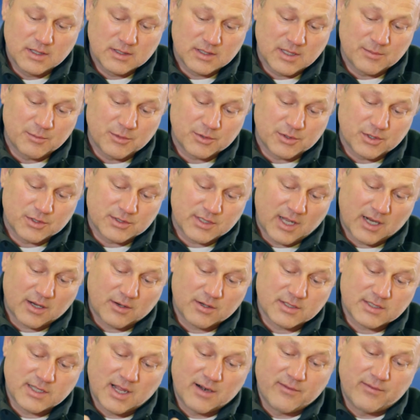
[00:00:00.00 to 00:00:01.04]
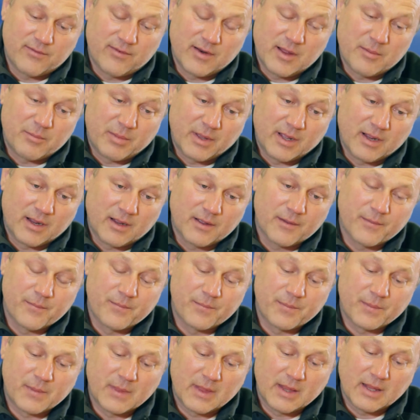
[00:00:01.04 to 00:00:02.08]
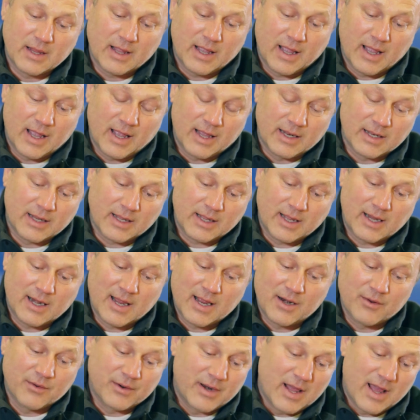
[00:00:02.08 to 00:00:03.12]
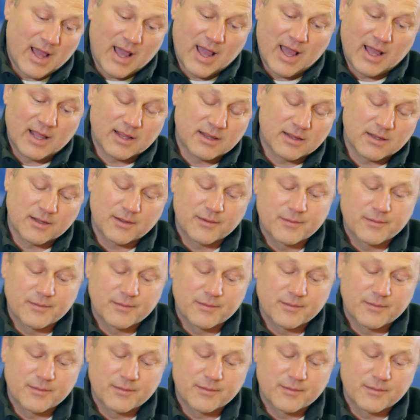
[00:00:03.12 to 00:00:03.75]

The motorcycle started flipping and he landed on the head.